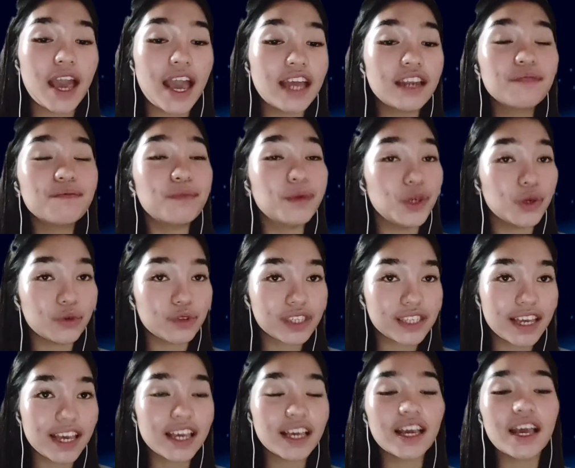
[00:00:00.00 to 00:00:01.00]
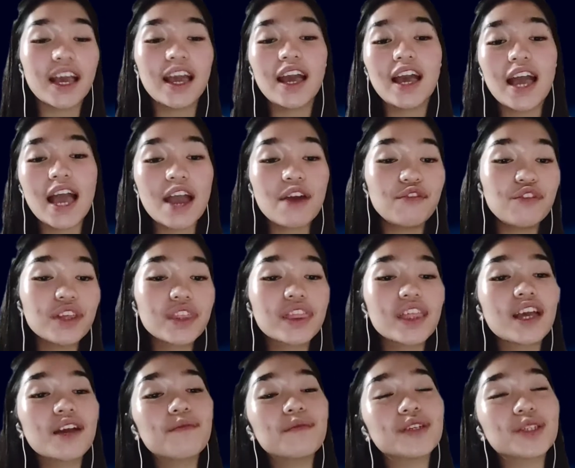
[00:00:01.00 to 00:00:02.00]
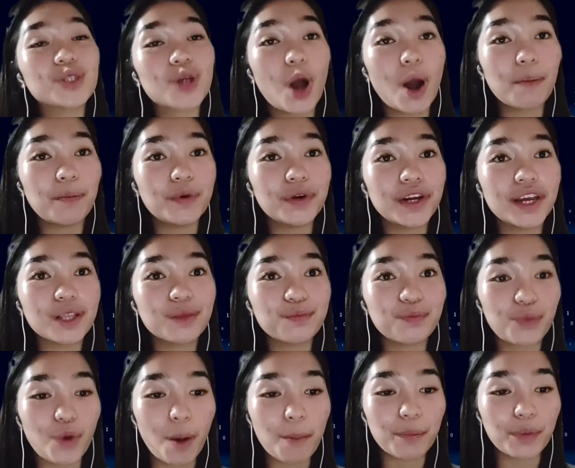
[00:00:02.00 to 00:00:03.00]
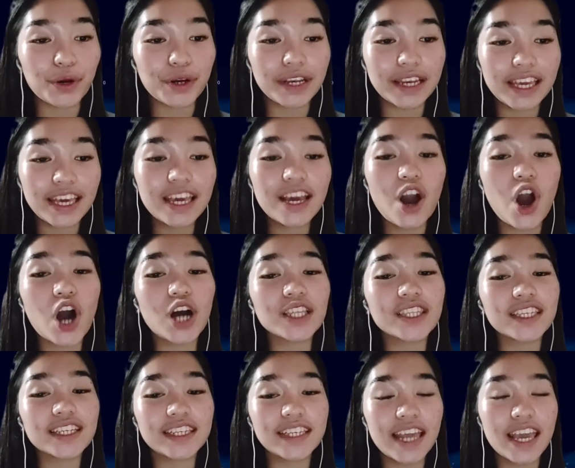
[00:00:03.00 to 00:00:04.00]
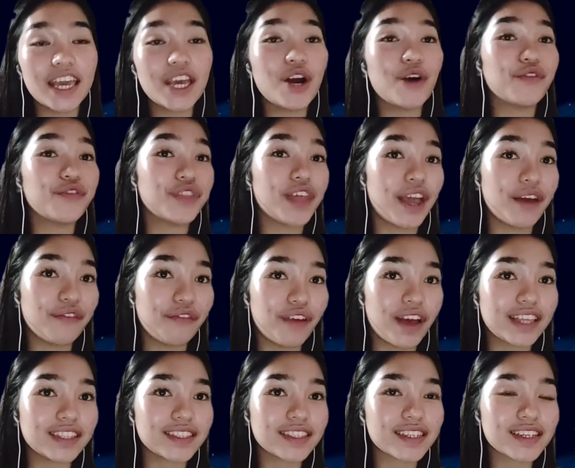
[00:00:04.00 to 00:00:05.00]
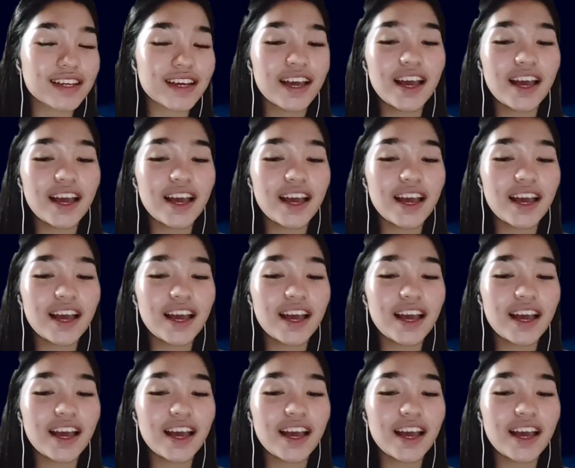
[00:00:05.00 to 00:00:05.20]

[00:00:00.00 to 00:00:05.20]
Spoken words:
and music, everything must operate properly on the day of the event.